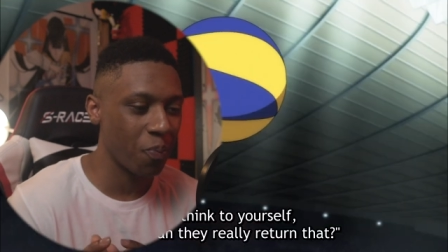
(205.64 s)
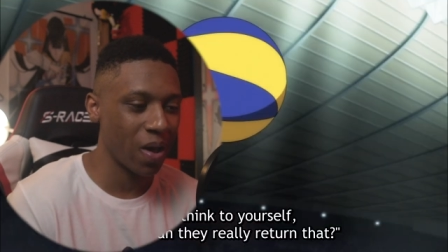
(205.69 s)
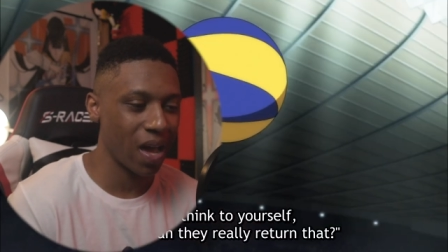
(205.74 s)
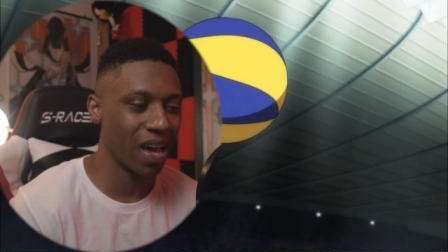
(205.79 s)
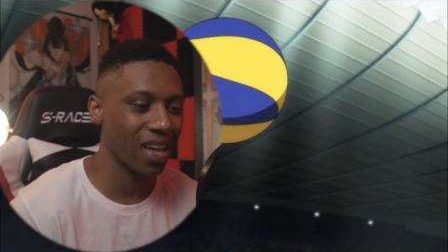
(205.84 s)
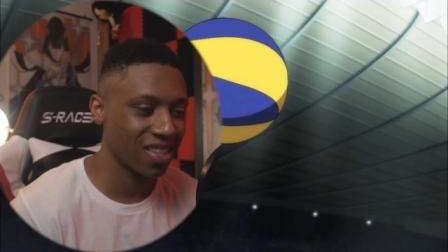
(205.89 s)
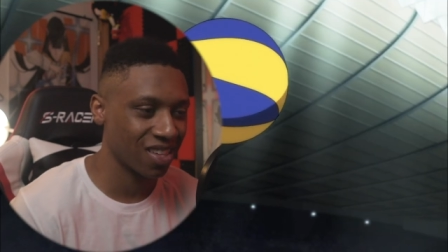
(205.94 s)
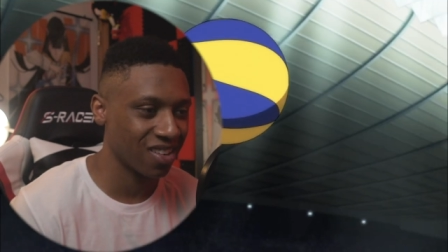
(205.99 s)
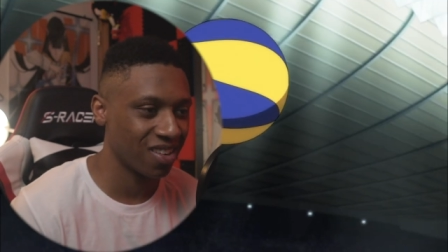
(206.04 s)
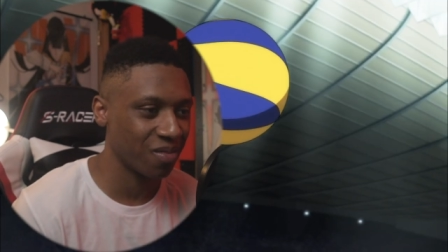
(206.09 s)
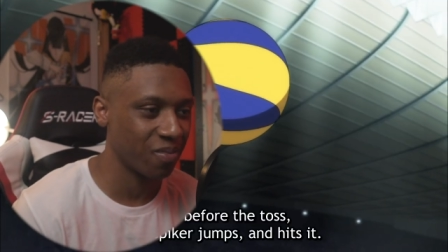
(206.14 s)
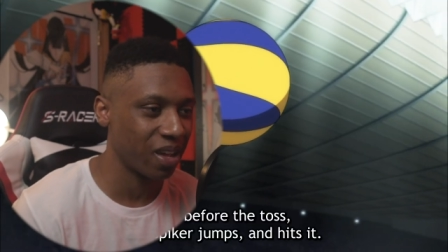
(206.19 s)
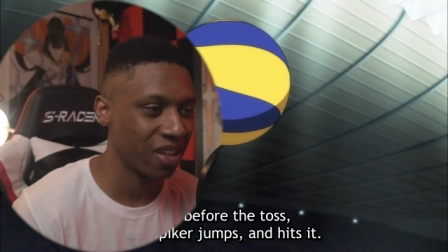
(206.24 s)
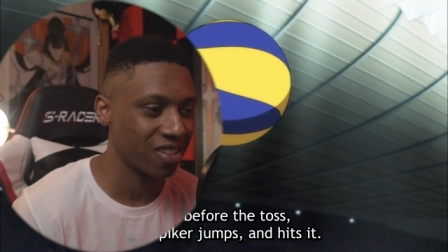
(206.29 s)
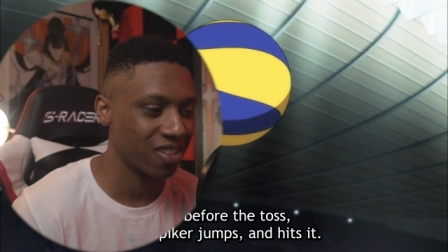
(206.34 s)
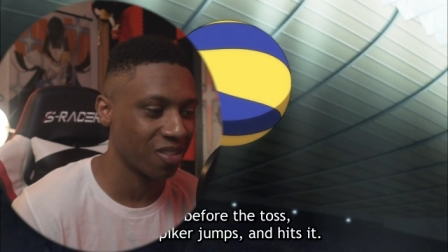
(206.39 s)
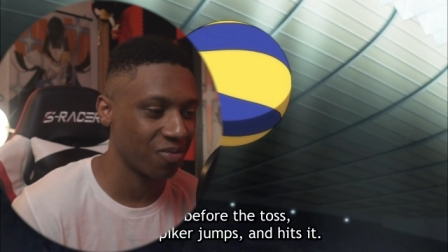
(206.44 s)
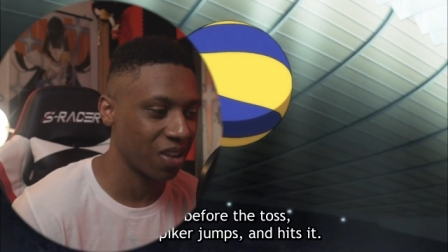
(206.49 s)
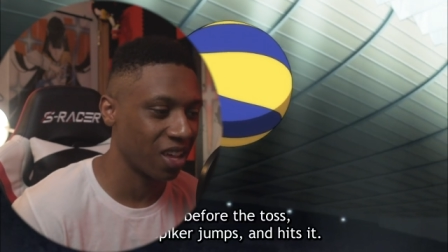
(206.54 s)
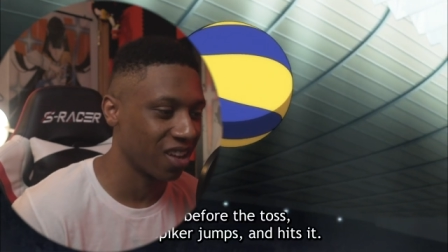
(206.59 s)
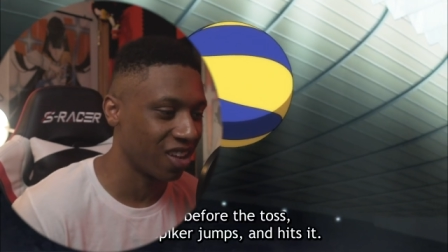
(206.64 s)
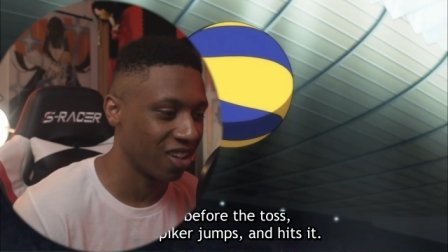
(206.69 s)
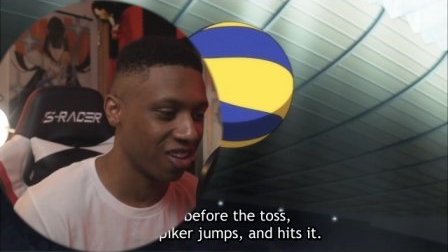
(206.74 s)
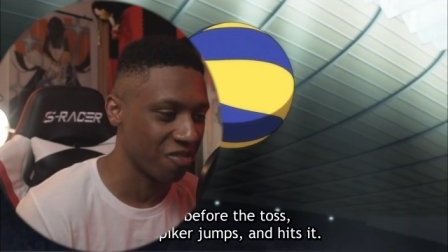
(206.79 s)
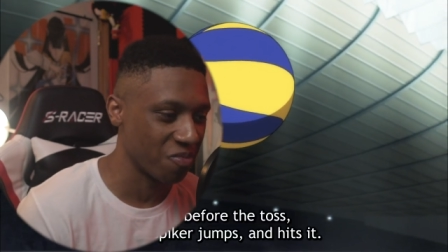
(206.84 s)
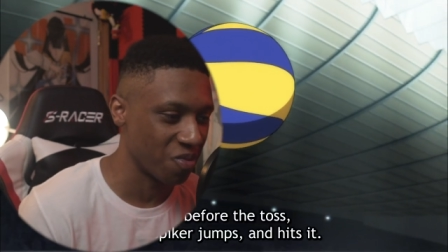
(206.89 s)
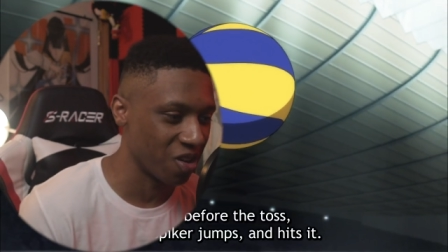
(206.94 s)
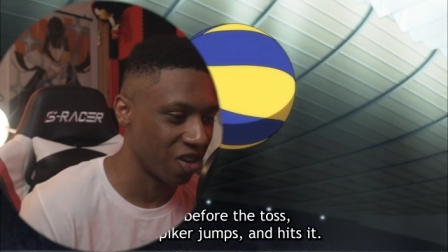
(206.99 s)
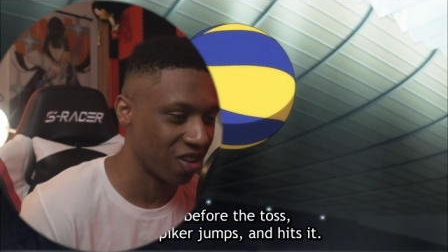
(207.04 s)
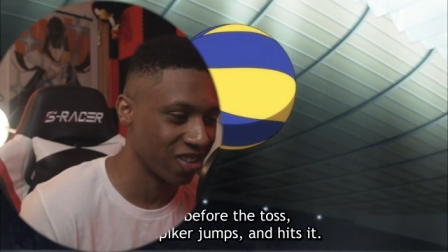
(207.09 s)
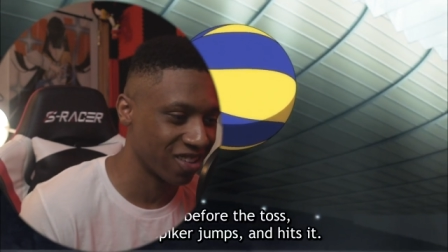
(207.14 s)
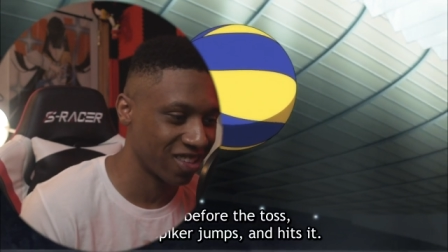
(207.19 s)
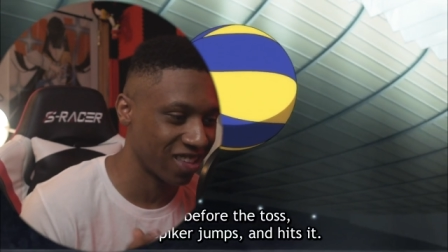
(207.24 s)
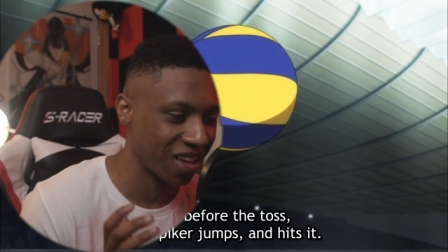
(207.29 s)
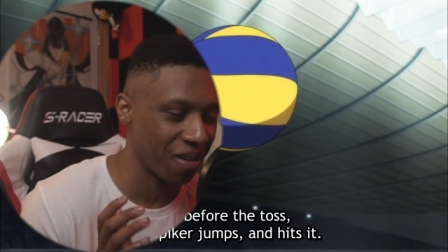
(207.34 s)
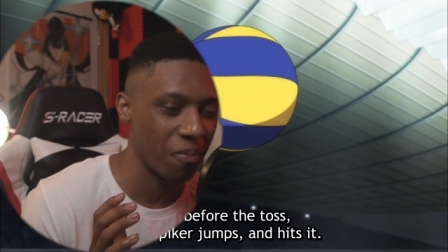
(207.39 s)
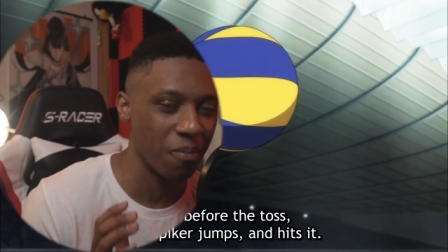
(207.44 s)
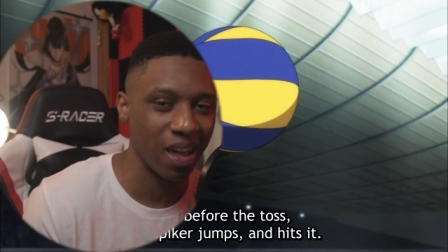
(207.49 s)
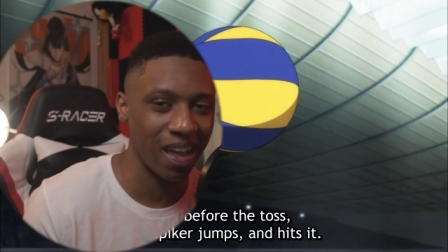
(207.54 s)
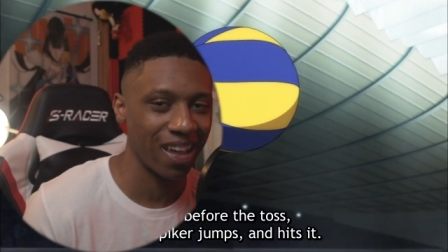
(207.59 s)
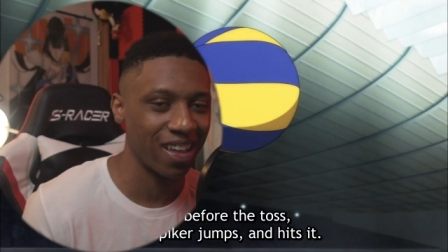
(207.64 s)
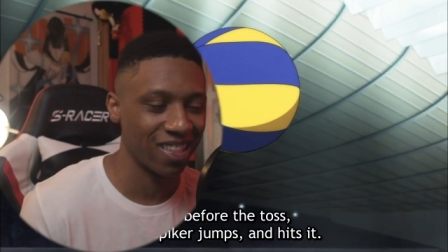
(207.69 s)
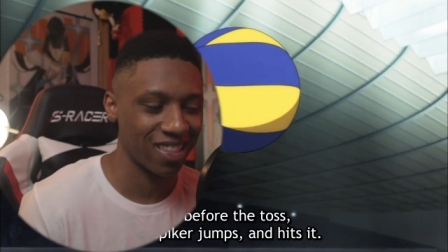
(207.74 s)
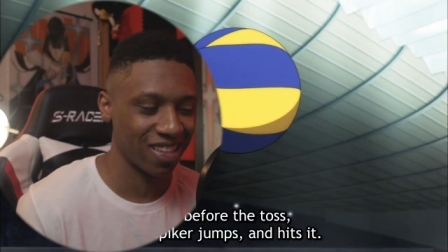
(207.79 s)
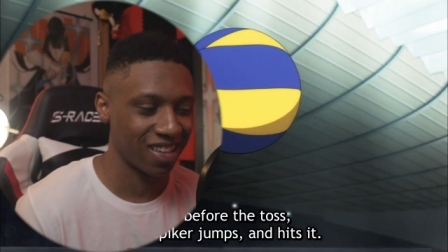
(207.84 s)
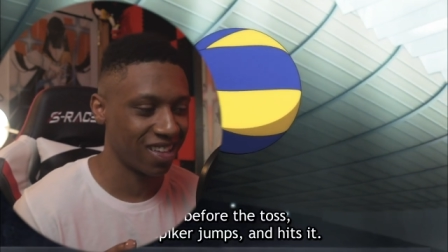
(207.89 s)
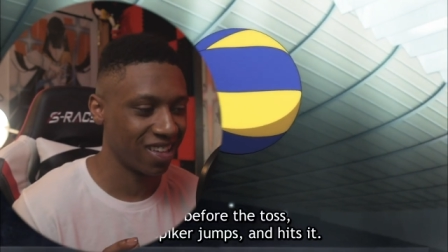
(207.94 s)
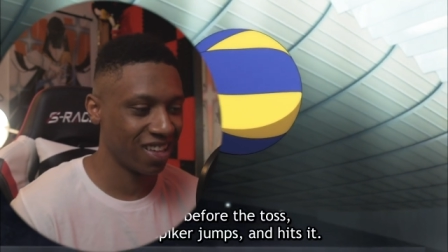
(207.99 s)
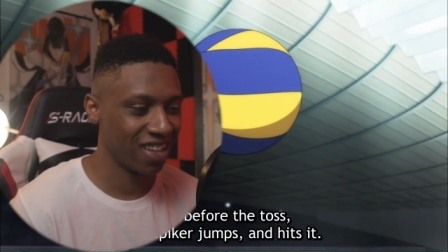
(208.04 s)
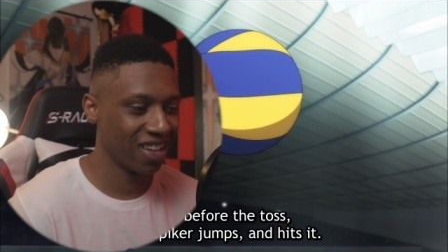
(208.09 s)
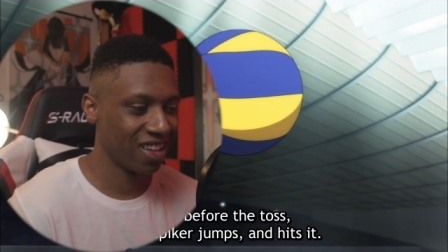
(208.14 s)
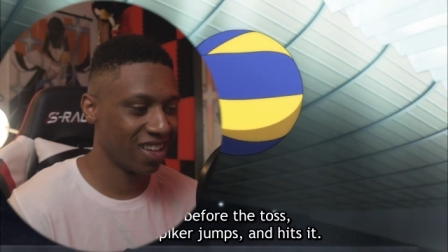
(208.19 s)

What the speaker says: passionate about something they love, bro. It's amazing.